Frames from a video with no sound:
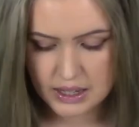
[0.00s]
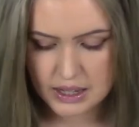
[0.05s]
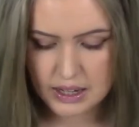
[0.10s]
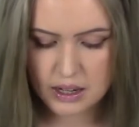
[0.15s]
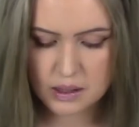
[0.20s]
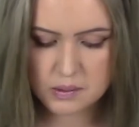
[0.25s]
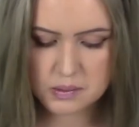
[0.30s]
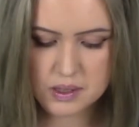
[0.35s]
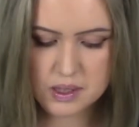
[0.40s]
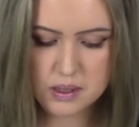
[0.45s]

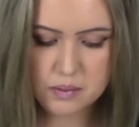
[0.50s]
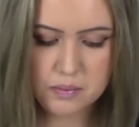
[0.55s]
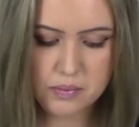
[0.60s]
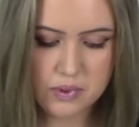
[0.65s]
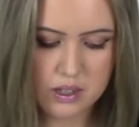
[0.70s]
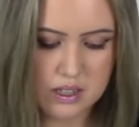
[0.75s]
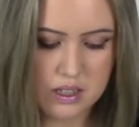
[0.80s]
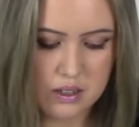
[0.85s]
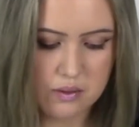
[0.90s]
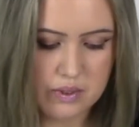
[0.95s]
helps the
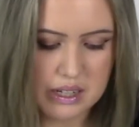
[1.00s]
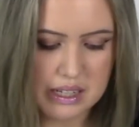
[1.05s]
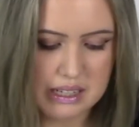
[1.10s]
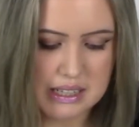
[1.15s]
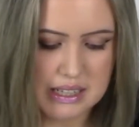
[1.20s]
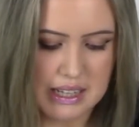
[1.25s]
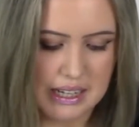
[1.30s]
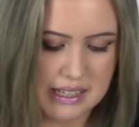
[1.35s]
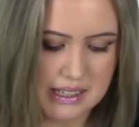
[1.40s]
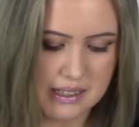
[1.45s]
body
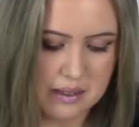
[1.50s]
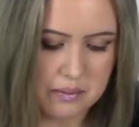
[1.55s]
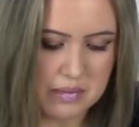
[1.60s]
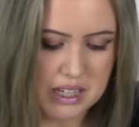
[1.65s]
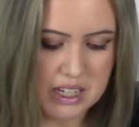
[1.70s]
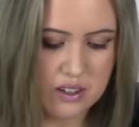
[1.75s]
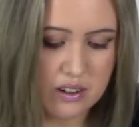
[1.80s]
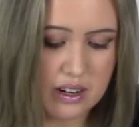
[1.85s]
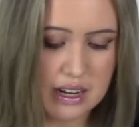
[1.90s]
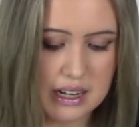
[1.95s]
regulate
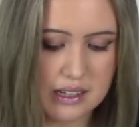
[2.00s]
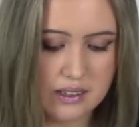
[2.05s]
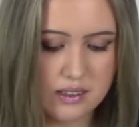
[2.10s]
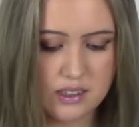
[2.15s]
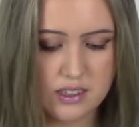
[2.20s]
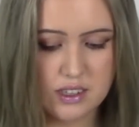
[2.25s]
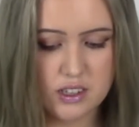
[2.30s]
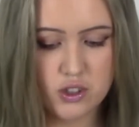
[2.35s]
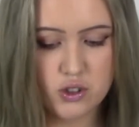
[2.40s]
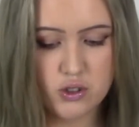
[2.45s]
amino
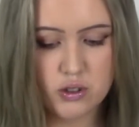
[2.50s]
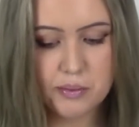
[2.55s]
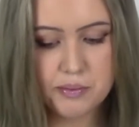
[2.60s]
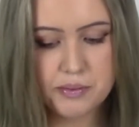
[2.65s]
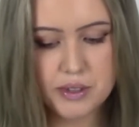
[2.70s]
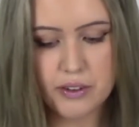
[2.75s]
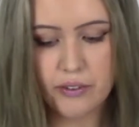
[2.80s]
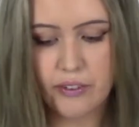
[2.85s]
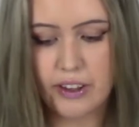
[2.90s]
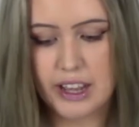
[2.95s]
acid
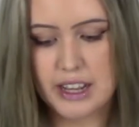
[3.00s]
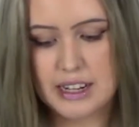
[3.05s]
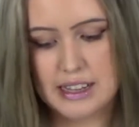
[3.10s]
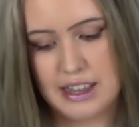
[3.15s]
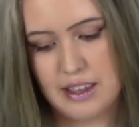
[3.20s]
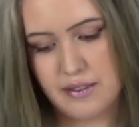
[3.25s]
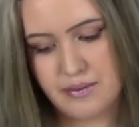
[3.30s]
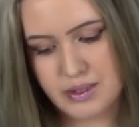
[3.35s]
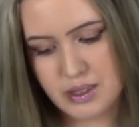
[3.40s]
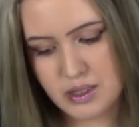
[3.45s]
tryptophan
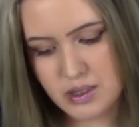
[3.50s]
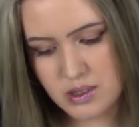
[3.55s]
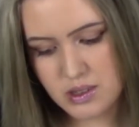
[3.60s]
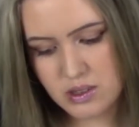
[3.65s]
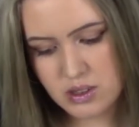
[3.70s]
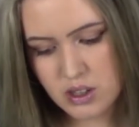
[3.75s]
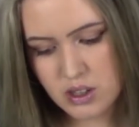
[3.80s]
levels,